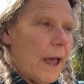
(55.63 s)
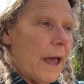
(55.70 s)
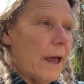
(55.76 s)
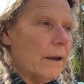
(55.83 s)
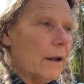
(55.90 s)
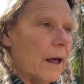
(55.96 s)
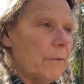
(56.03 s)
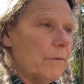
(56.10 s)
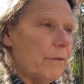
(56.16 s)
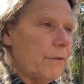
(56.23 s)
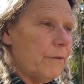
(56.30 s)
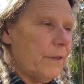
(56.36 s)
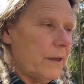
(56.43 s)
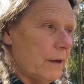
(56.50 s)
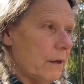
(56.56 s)
And I
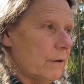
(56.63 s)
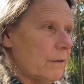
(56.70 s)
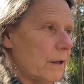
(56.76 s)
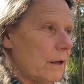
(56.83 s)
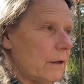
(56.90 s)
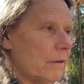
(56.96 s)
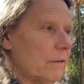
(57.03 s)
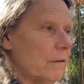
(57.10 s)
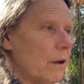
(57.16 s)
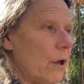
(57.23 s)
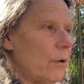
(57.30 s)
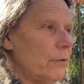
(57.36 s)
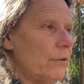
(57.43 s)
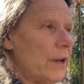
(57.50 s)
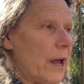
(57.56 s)
think that it
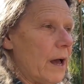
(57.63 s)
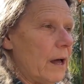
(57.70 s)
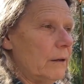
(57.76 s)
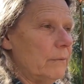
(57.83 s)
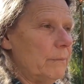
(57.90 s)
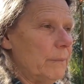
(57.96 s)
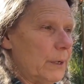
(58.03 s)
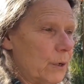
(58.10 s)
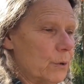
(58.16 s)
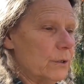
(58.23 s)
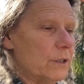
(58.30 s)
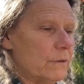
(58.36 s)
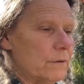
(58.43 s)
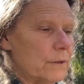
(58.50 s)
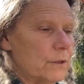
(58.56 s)
slowed down
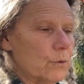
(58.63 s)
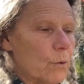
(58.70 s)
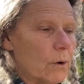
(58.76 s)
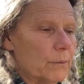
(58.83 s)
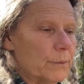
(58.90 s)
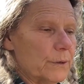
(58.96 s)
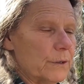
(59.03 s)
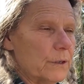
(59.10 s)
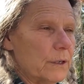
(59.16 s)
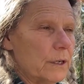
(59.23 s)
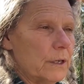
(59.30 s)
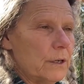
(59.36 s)
because of the swamps,